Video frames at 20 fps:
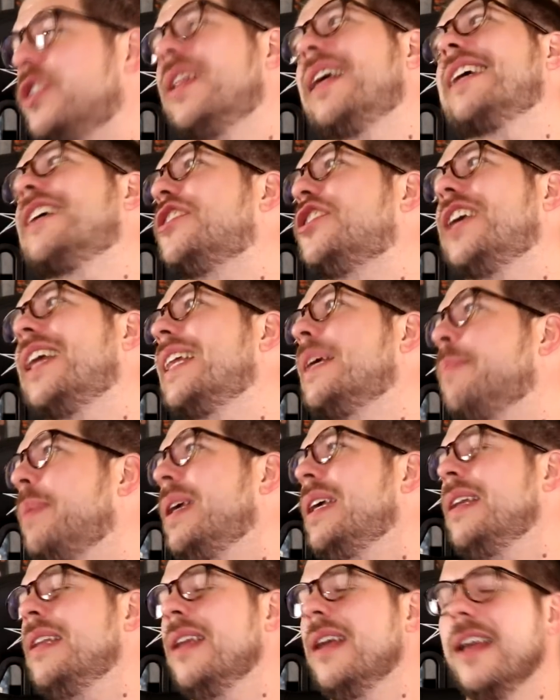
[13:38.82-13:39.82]
you like a jelly
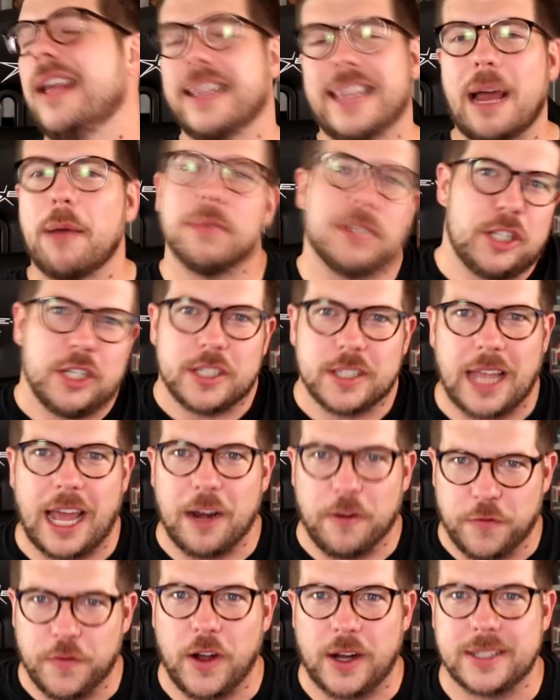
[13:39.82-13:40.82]
bean? That was just kind
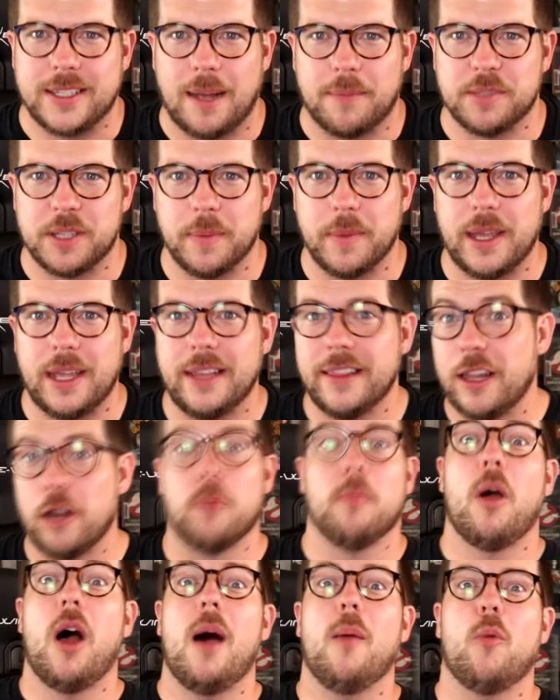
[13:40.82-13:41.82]
of fucked up to me. And then her
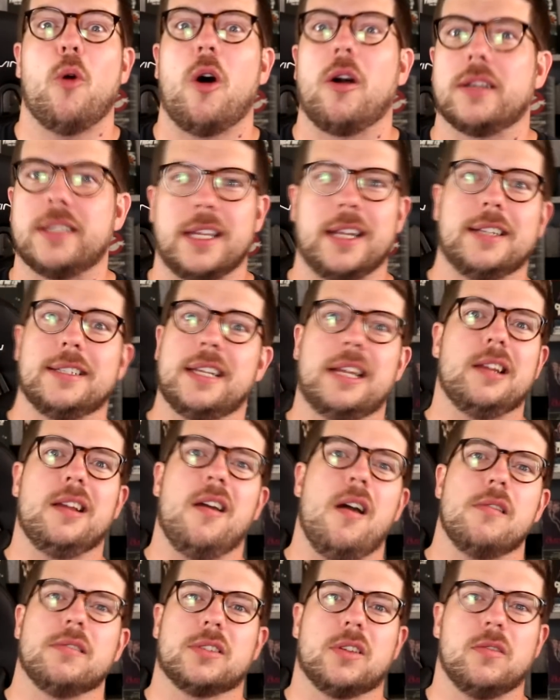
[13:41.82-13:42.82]
mom walks in. It's like,
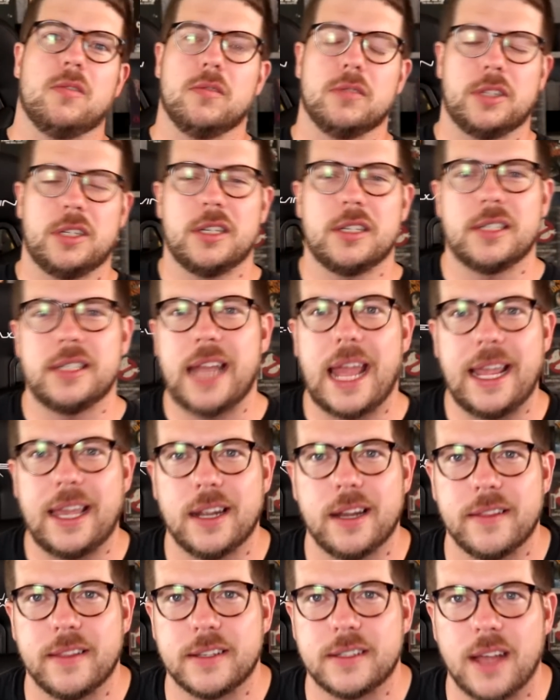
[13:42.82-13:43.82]
oh, it's cool. She's just
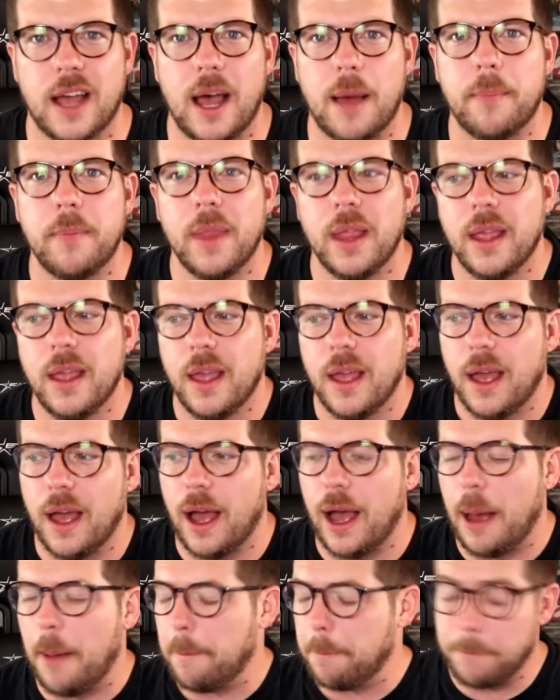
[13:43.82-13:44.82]
naked in the tub.
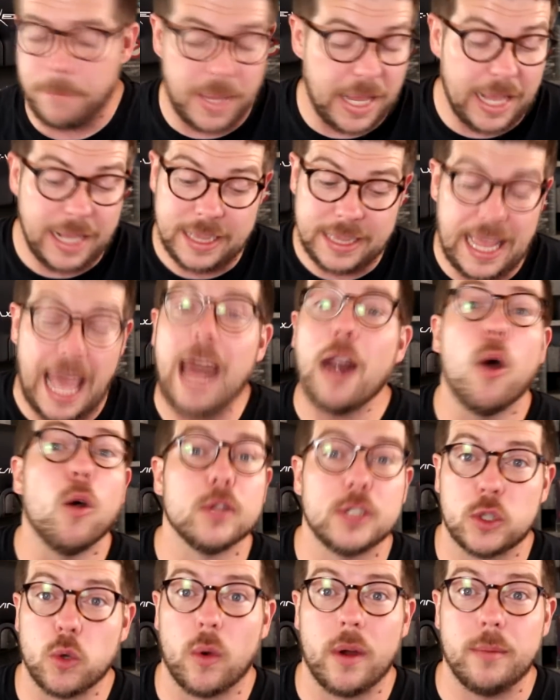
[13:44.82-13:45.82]
That whole
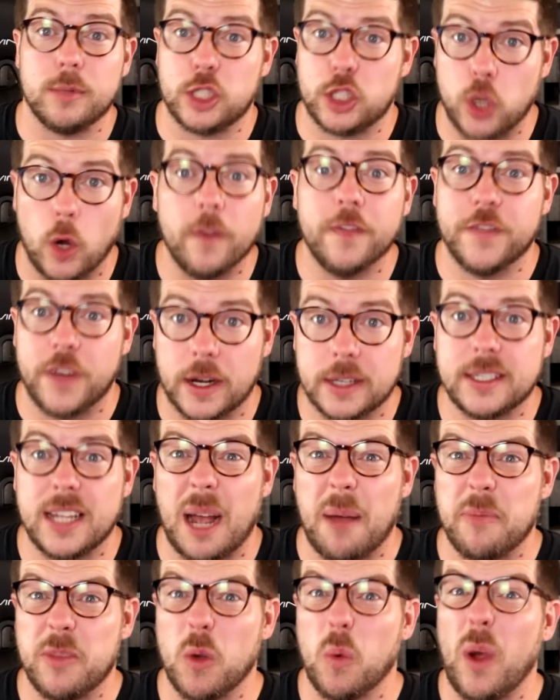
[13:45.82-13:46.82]
story was so fucked
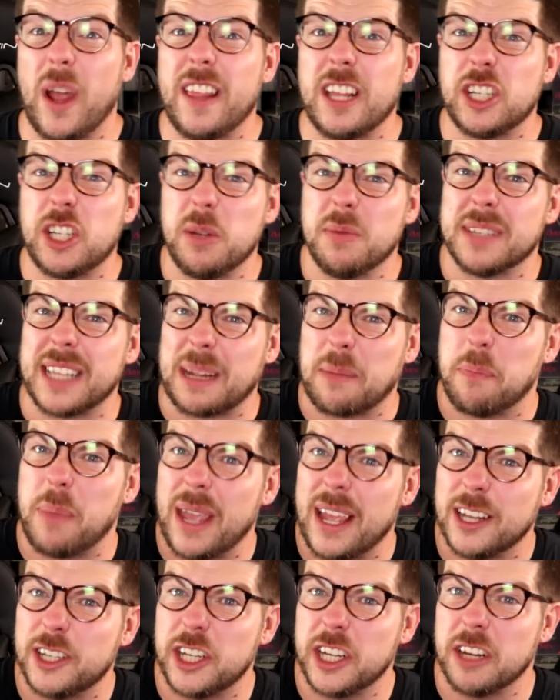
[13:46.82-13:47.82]
up. The way that she was like
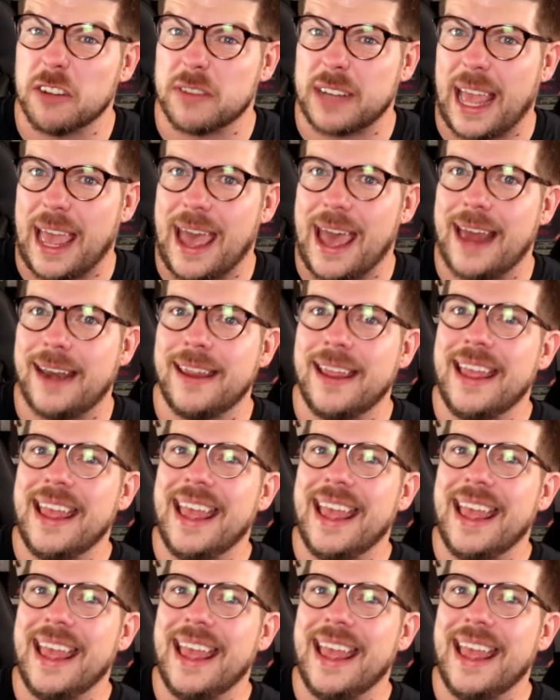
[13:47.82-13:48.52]
pinching her dad